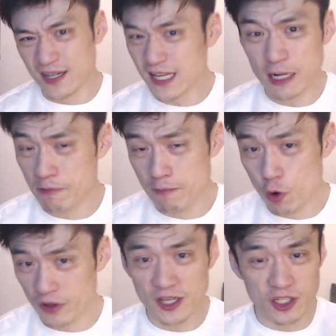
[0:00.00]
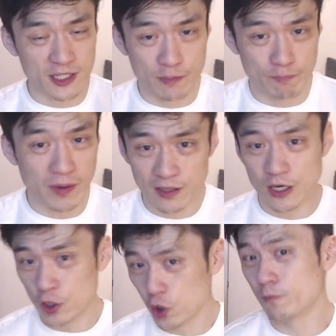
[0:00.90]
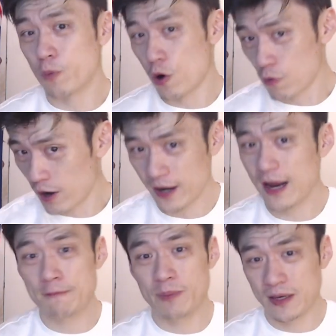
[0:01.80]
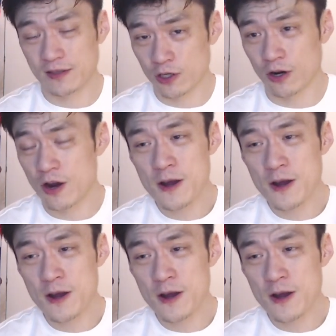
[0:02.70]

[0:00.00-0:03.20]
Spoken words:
need a bit more than just being a good ball runner and being, you know.